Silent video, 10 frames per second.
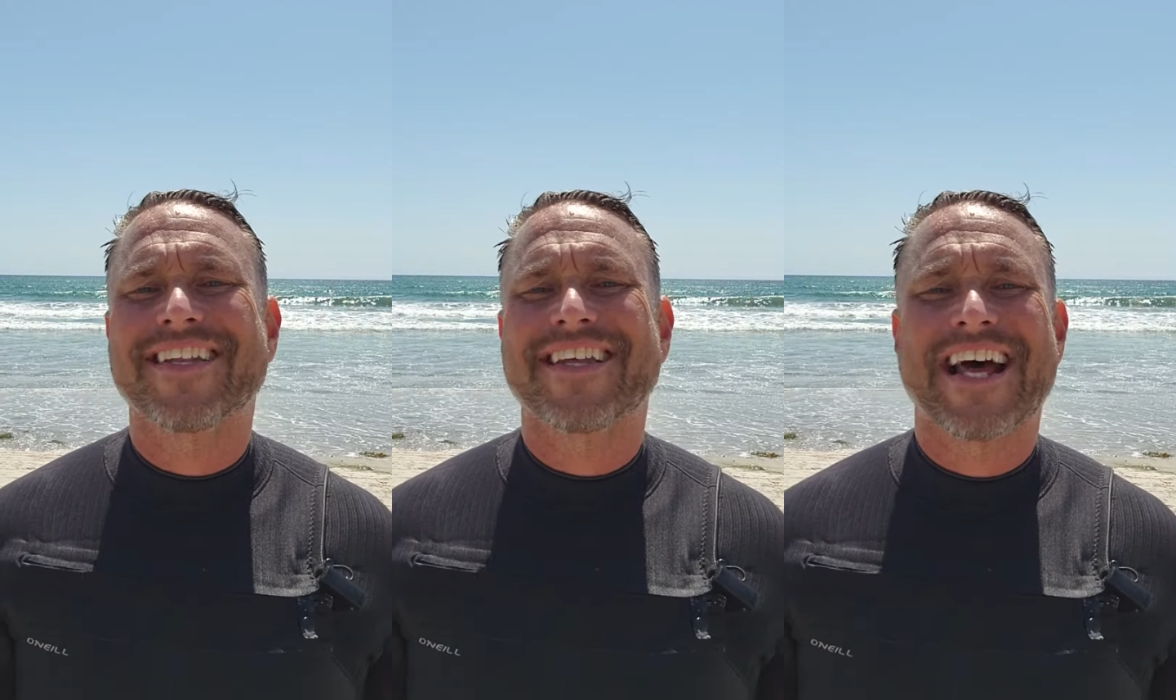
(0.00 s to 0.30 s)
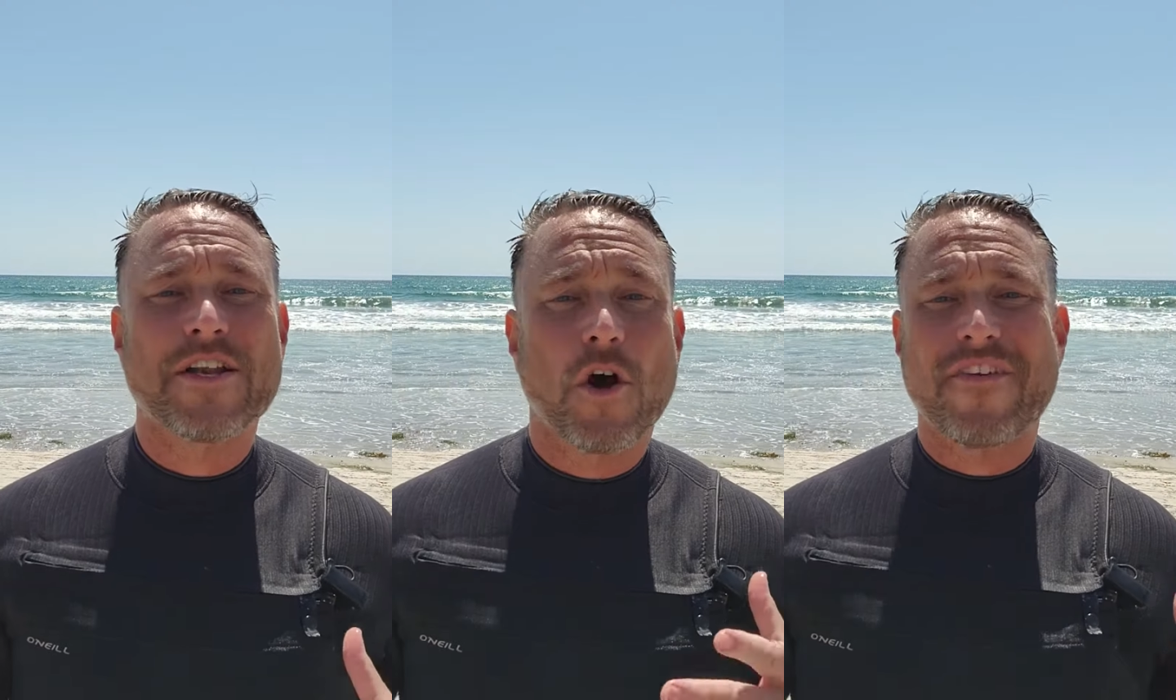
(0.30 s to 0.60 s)
and I
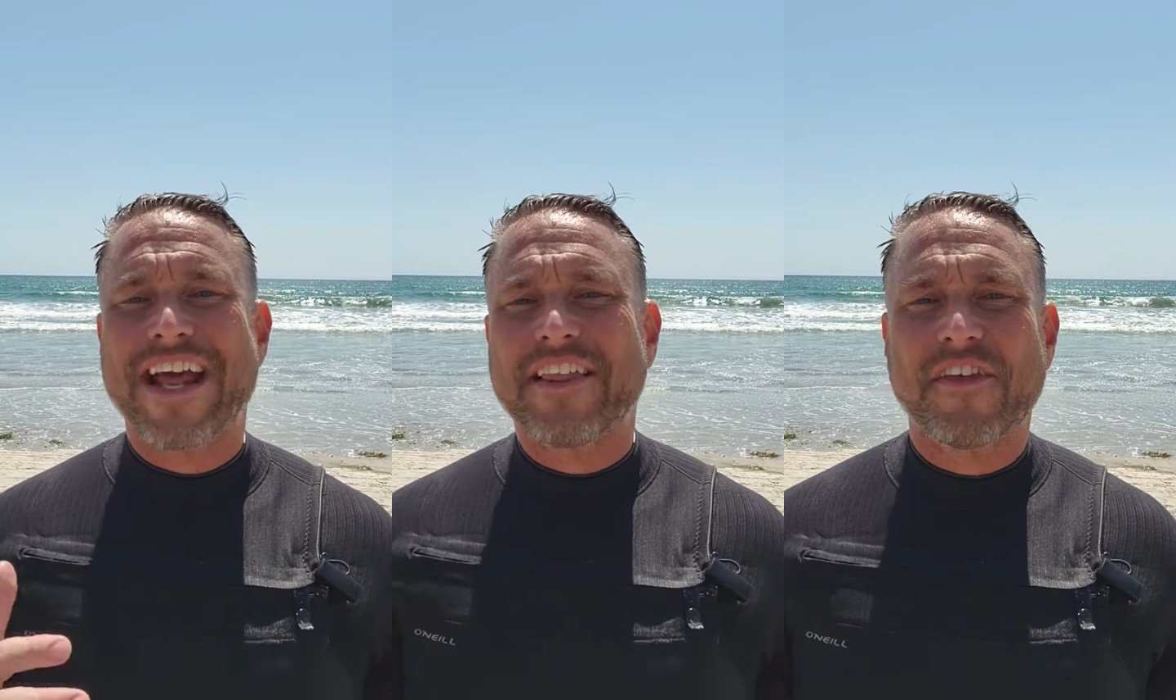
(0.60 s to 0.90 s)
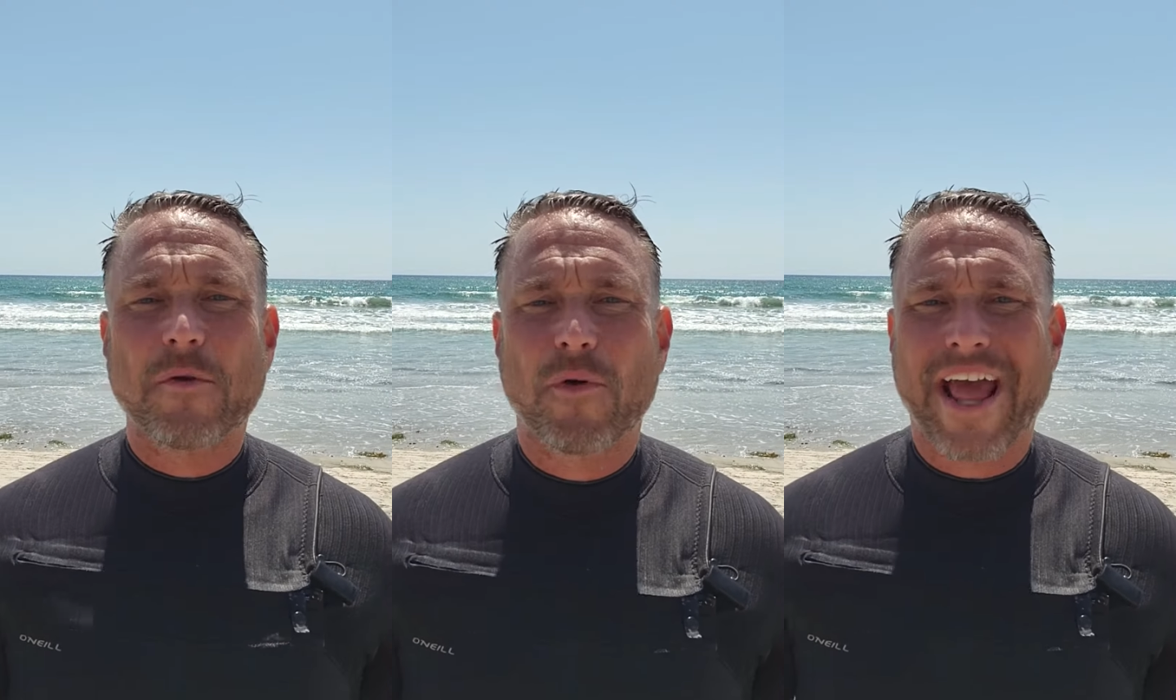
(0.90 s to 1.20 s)
know if
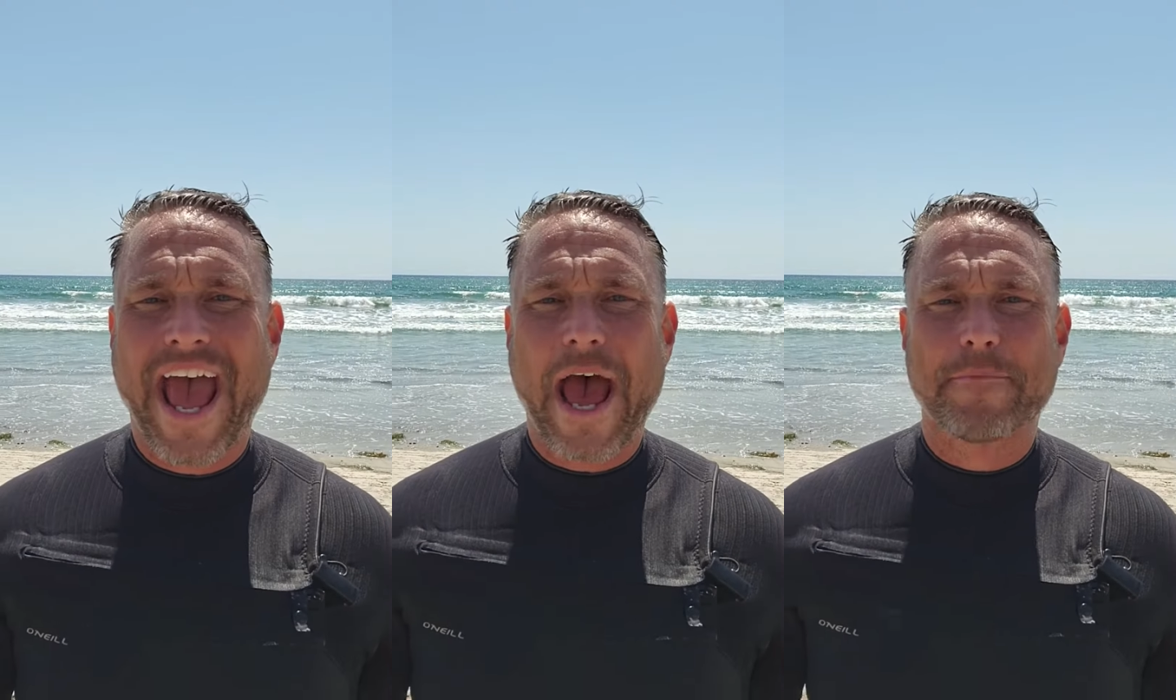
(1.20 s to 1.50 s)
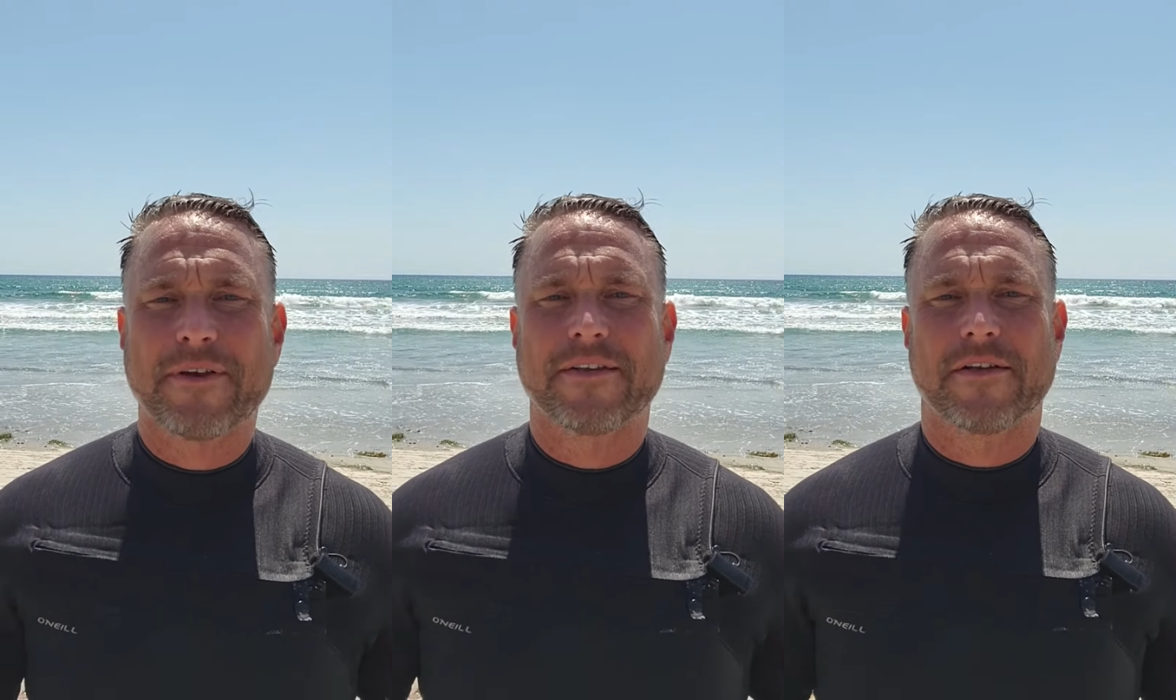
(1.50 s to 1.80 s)
anything were to
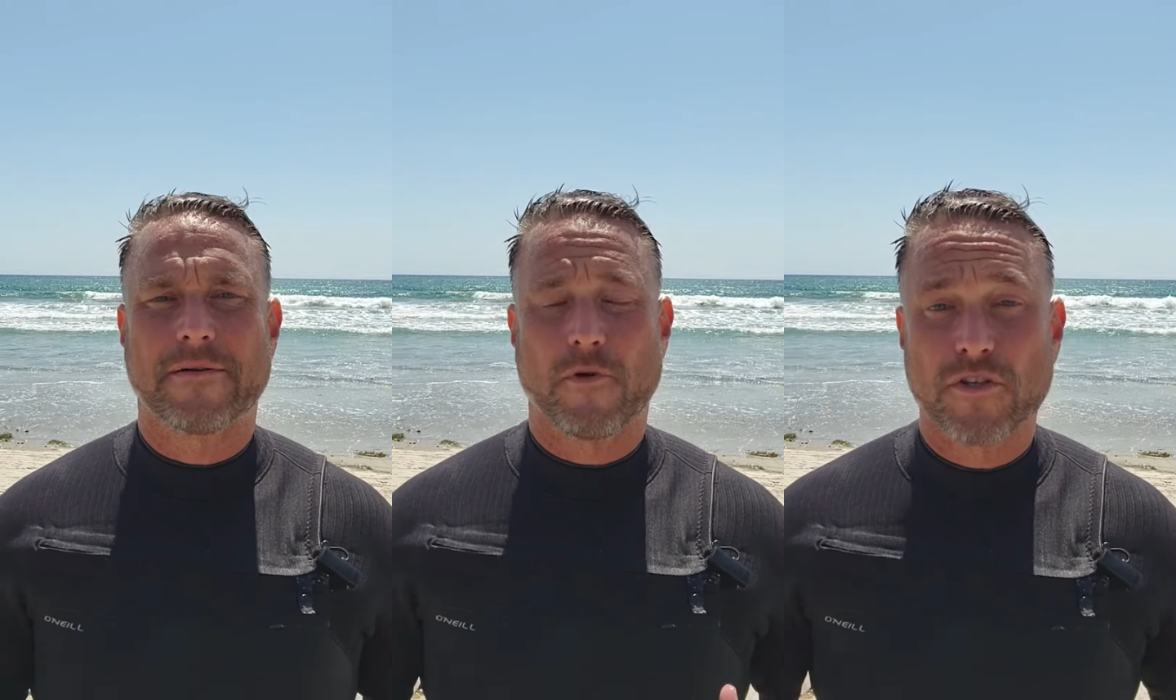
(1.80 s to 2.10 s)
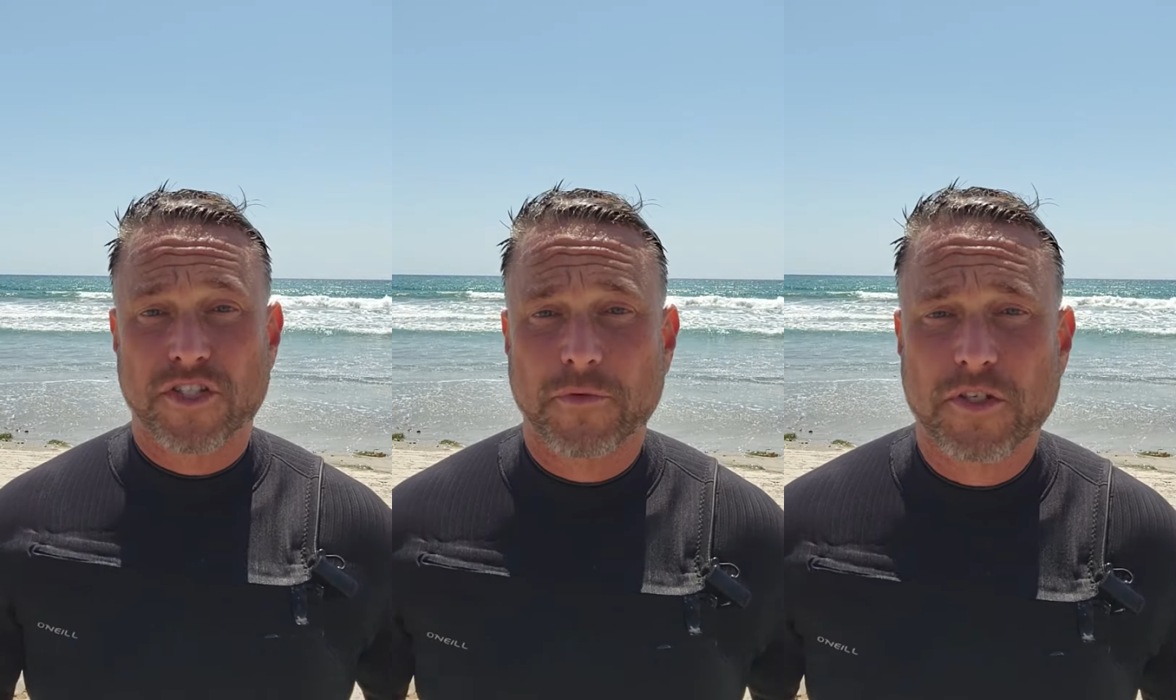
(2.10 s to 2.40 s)
happen,
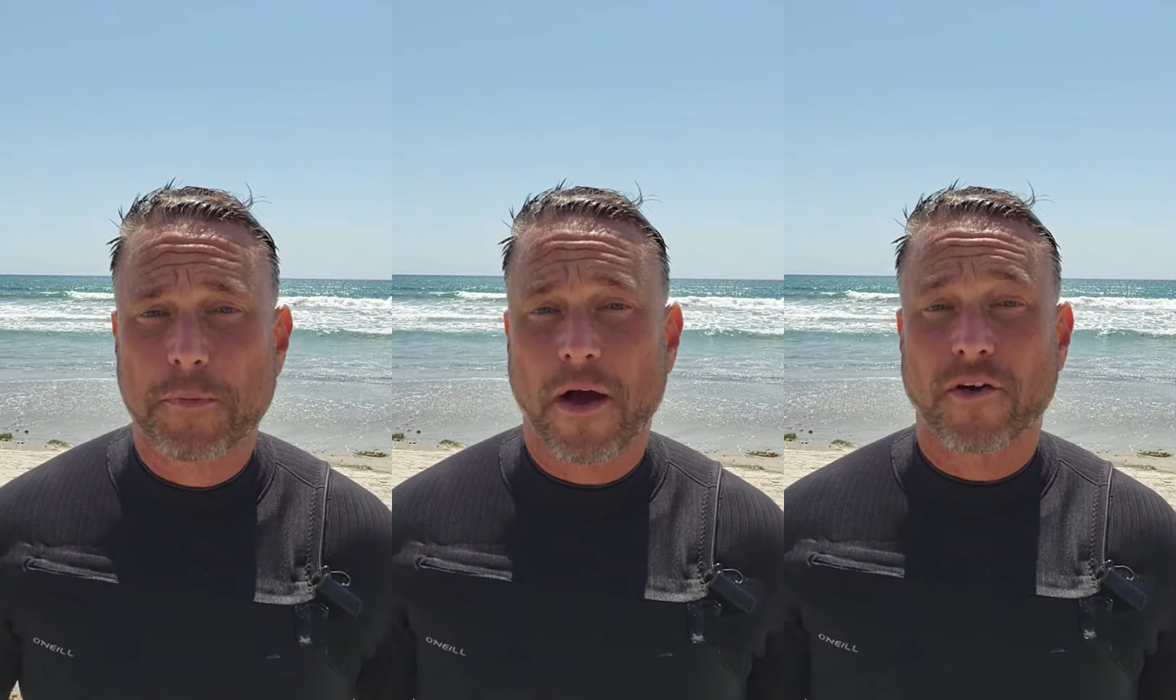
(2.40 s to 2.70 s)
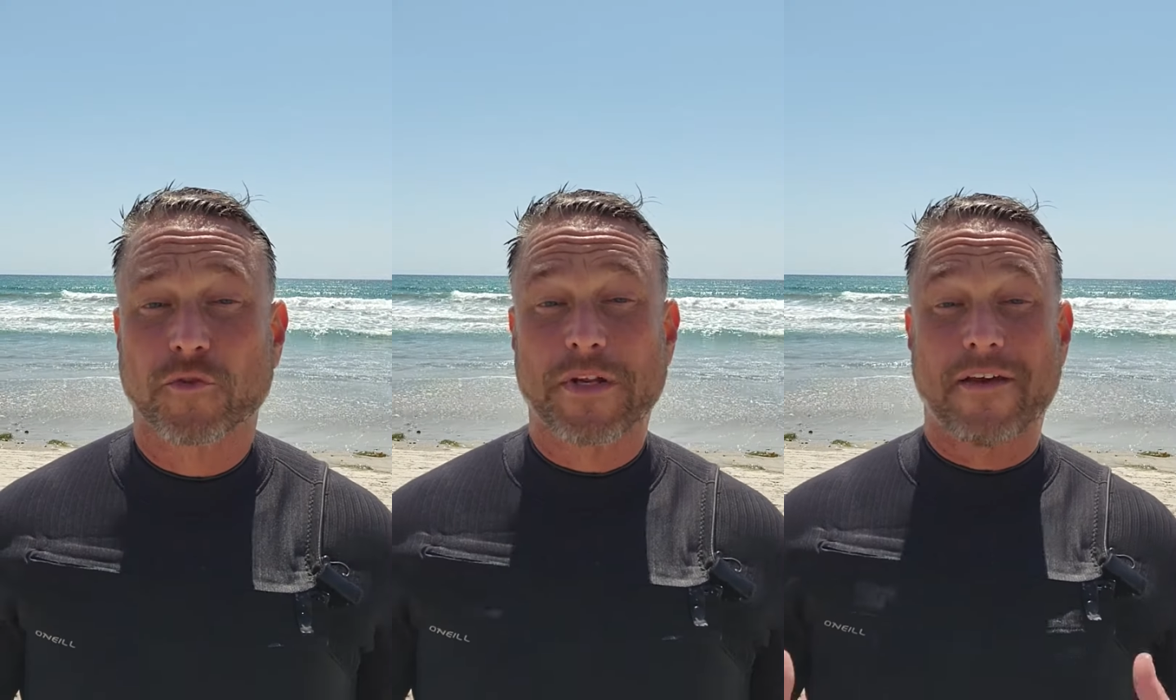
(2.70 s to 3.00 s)
emergency
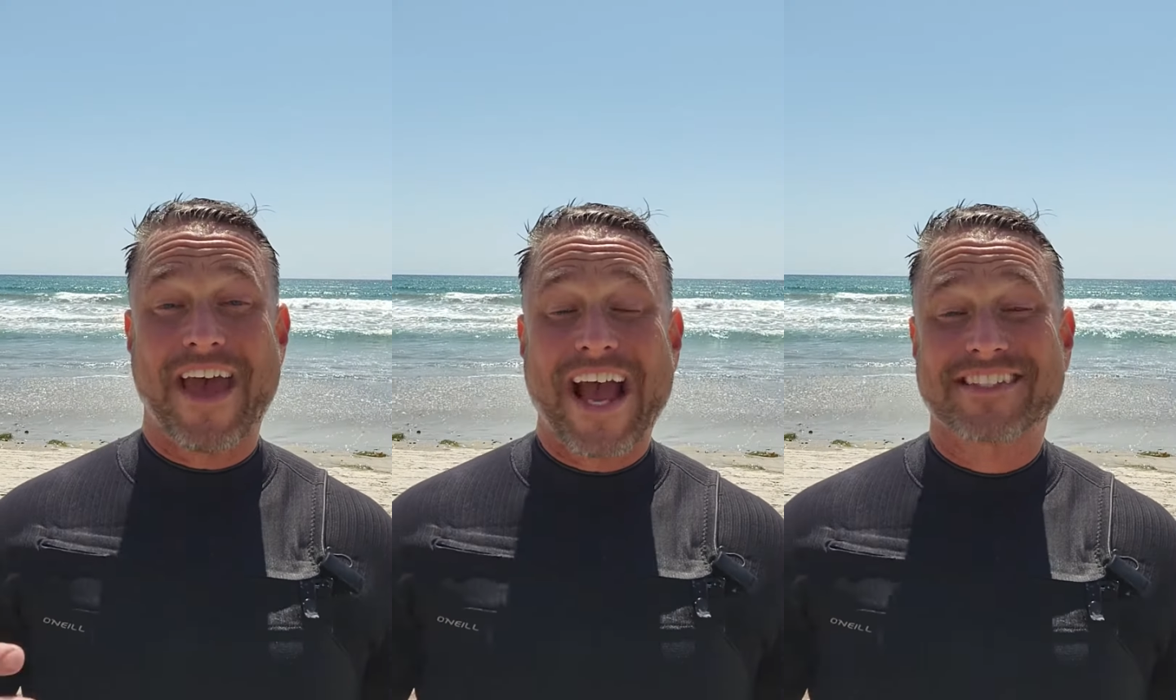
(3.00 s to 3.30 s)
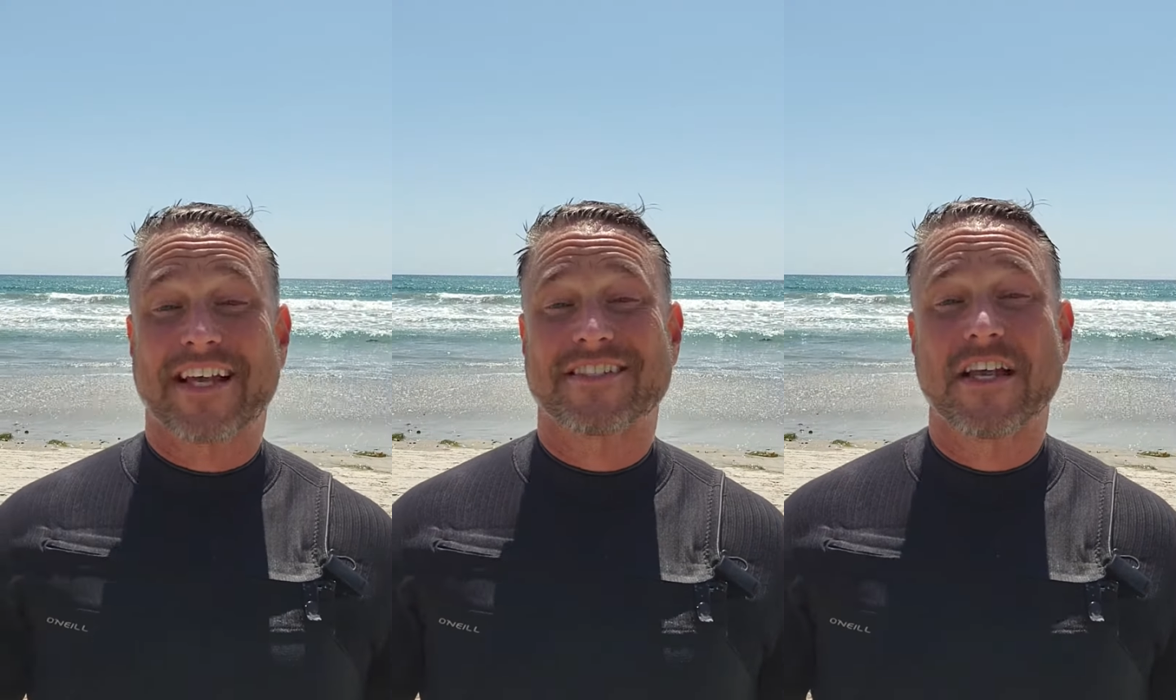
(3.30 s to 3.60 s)
responders would have
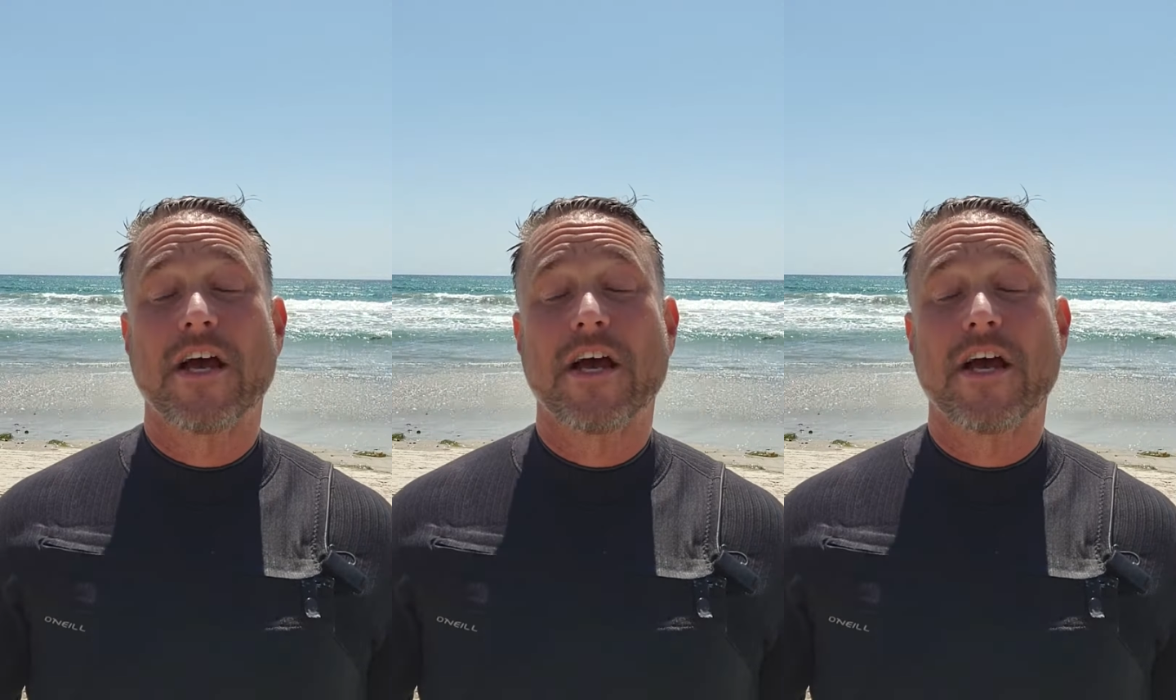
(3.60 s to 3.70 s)
access